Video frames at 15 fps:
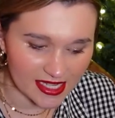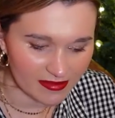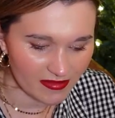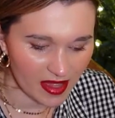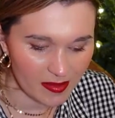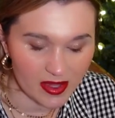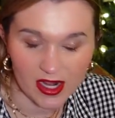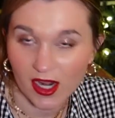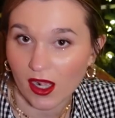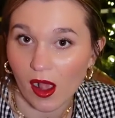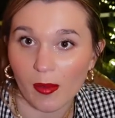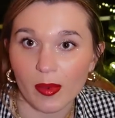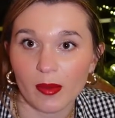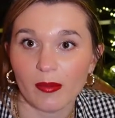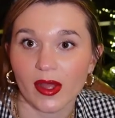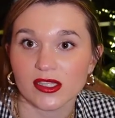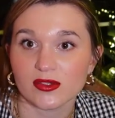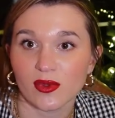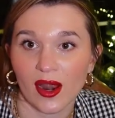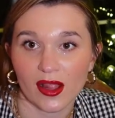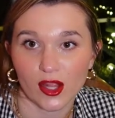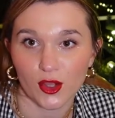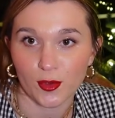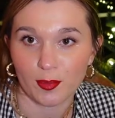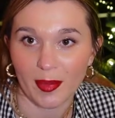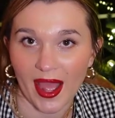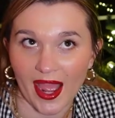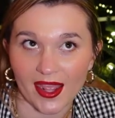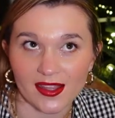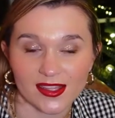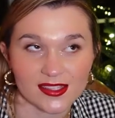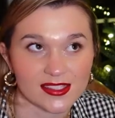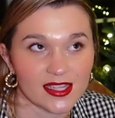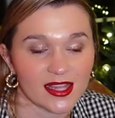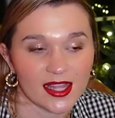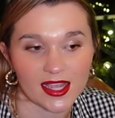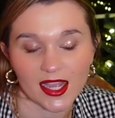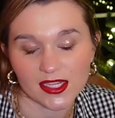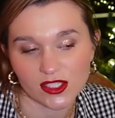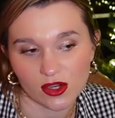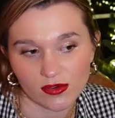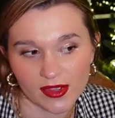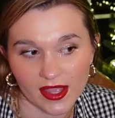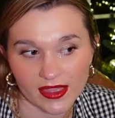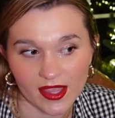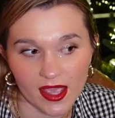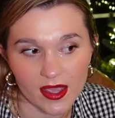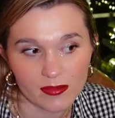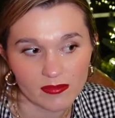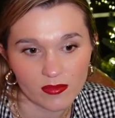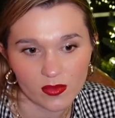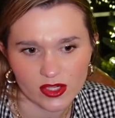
and maybe in a couple months when I look back, let's say like I don't get them,